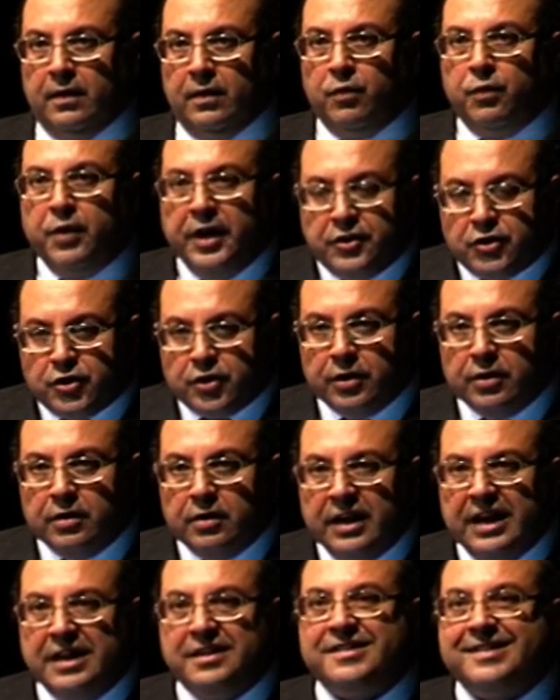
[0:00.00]
which
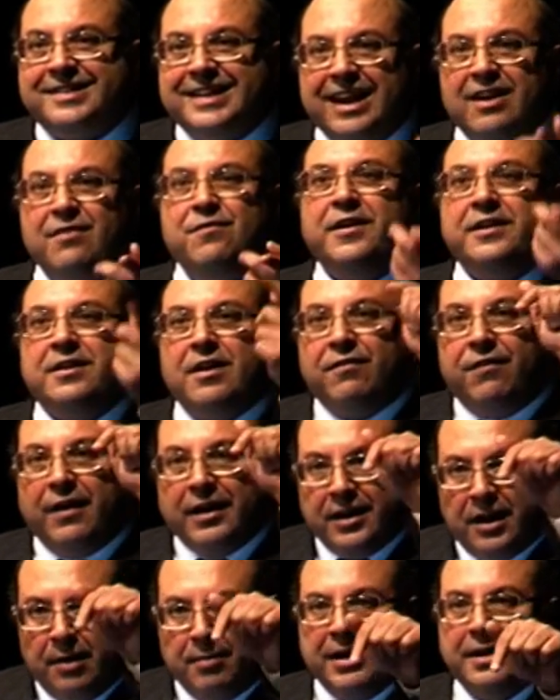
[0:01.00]
itself is a
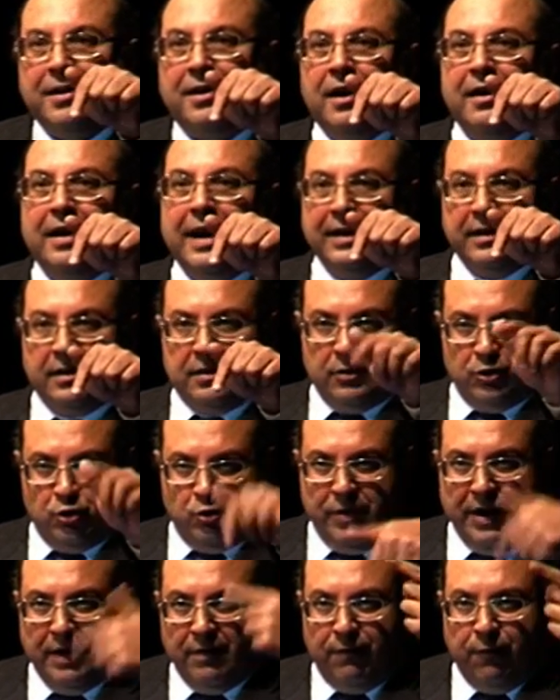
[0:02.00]
fundamental right
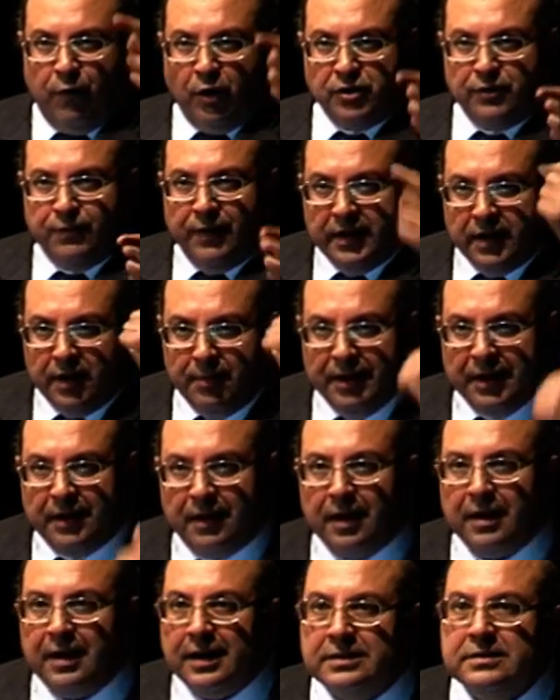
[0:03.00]
to enforce
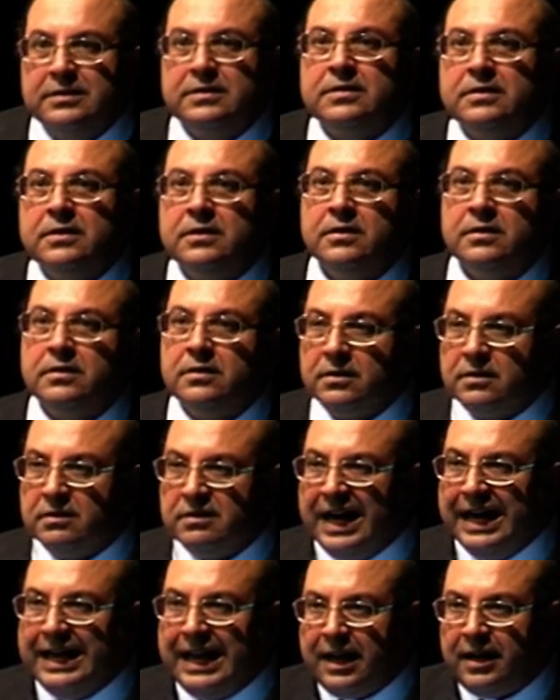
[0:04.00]
fundamental rights
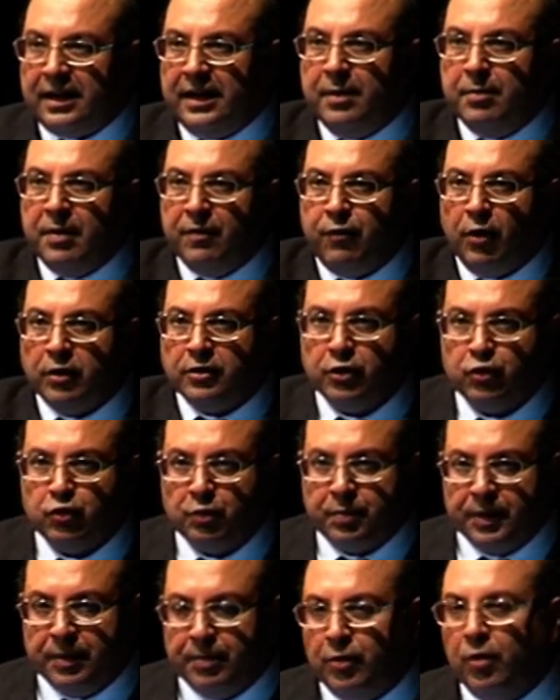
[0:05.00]
directly before the
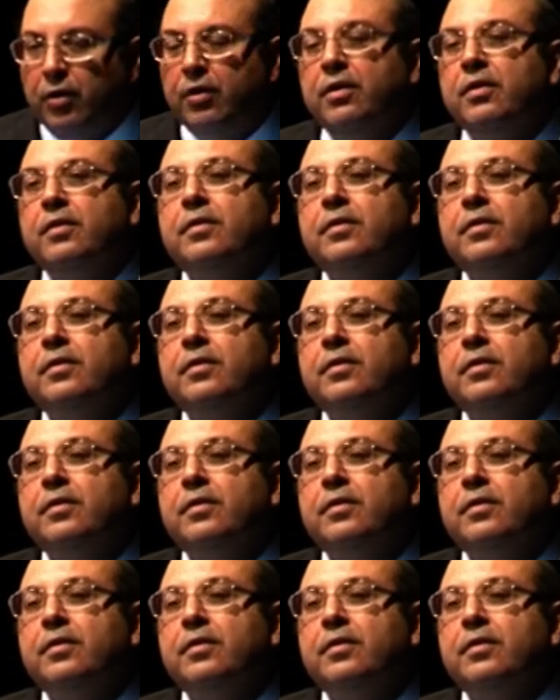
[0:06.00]
Supreme Court.